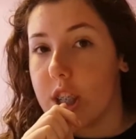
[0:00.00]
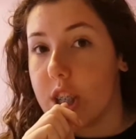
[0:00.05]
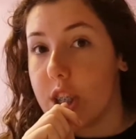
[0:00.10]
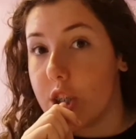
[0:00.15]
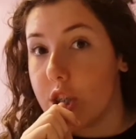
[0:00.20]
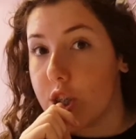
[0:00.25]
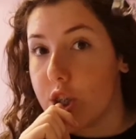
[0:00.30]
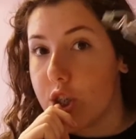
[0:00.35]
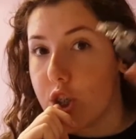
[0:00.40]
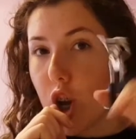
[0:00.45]
You
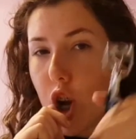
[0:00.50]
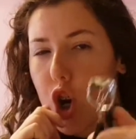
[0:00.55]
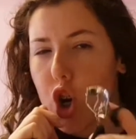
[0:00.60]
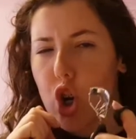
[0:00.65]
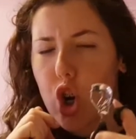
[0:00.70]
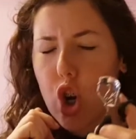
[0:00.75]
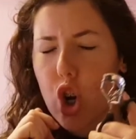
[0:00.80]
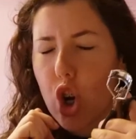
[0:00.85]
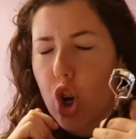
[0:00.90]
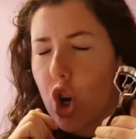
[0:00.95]
just
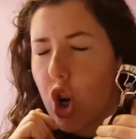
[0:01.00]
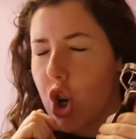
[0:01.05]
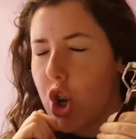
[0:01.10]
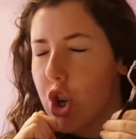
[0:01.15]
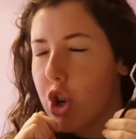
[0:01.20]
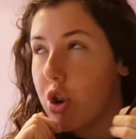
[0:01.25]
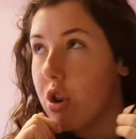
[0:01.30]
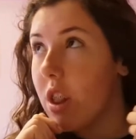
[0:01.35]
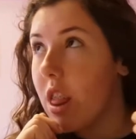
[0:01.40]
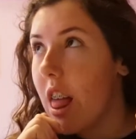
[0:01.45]
curl
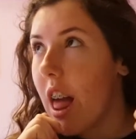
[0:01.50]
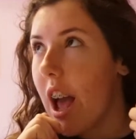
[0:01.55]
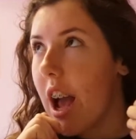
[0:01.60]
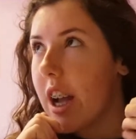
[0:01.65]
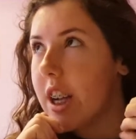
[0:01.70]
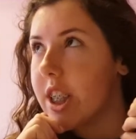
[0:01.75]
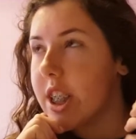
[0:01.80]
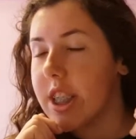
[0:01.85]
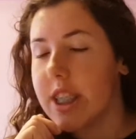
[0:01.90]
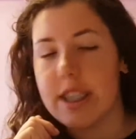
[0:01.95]
your
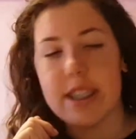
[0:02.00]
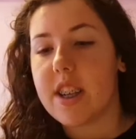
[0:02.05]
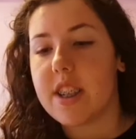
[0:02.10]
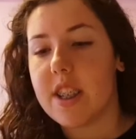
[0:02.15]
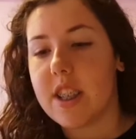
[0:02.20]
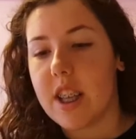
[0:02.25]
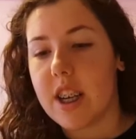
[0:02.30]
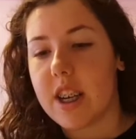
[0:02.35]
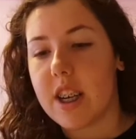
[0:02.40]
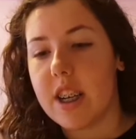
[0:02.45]
lashes.
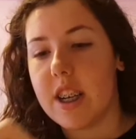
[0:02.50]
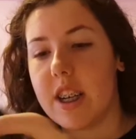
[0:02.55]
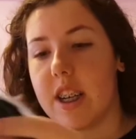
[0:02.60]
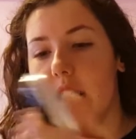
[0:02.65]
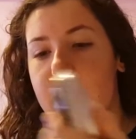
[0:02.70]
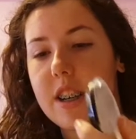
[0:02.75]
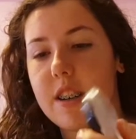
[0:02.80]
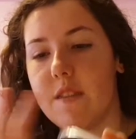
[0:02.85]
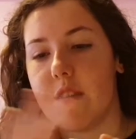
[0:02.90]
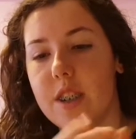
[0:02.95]
Then I
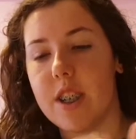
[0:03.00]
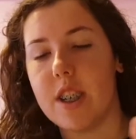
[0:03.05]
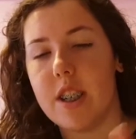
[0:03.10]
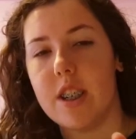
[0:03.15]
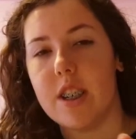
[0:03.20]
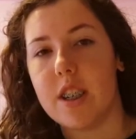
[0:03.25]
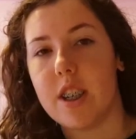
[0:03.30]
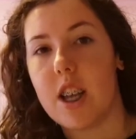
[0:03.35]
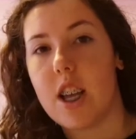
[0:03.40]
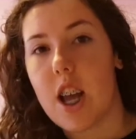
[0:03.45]
have
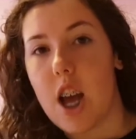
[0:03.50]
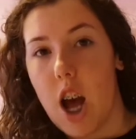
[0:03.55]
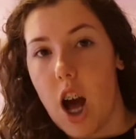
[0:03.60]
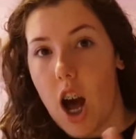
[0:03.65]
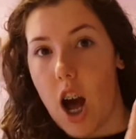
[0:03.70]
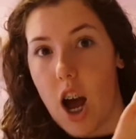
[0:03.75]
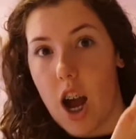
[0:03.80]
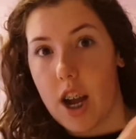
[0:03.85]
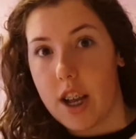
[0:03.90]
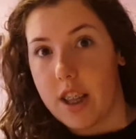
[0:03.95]
is a
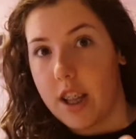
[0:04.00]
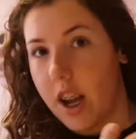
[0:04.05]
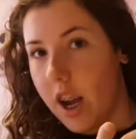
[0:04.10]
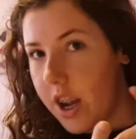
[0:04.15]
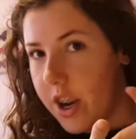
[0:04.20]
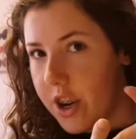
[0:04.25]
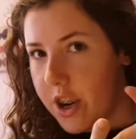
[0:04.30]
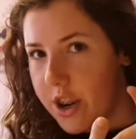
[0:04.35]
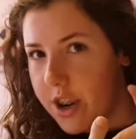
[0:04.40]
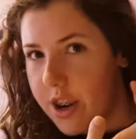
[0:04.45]

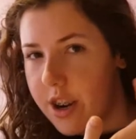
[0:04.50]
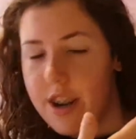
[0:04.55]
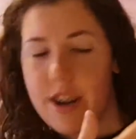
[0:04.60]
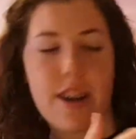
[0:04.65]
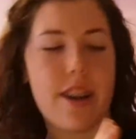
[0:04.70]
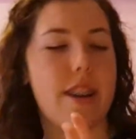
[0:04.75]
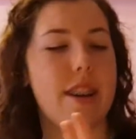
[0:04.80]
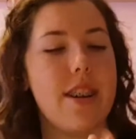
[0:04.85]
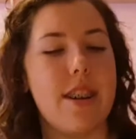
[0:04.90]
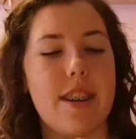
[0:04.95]
highlighter.
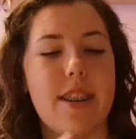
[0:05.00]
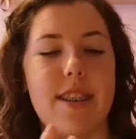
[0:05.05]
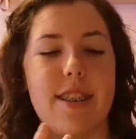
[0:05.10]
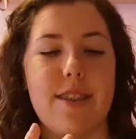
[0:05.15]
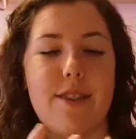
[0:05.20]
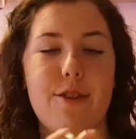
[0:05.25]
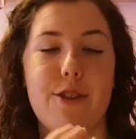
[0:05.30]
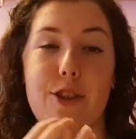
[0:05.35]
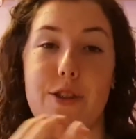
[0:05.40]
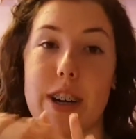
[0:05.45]

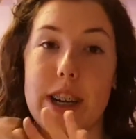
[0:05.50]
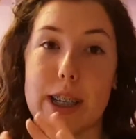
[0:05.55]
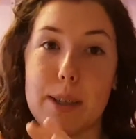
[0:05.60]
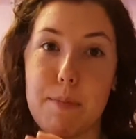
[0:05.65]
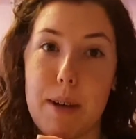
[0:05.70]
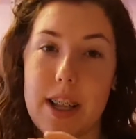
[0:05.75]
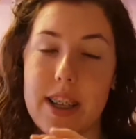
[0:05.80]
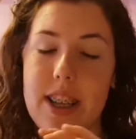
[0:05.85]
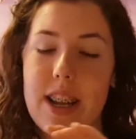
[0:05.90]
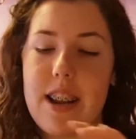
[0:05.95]
Would you
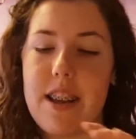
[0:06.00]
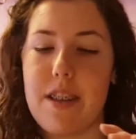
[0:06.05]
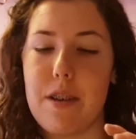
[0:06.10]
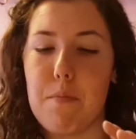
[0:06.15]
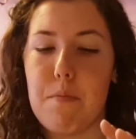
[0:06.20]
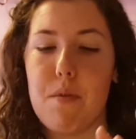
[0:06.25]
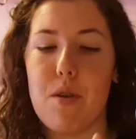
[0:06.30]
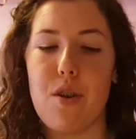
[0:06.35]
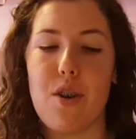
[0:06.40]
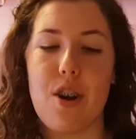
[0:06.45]
expect anything
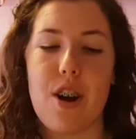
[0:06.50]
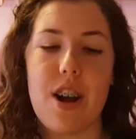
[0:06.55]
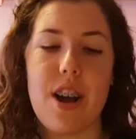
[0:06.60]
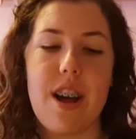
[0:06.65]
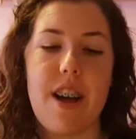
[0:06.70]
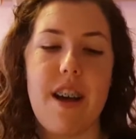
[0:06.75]
more?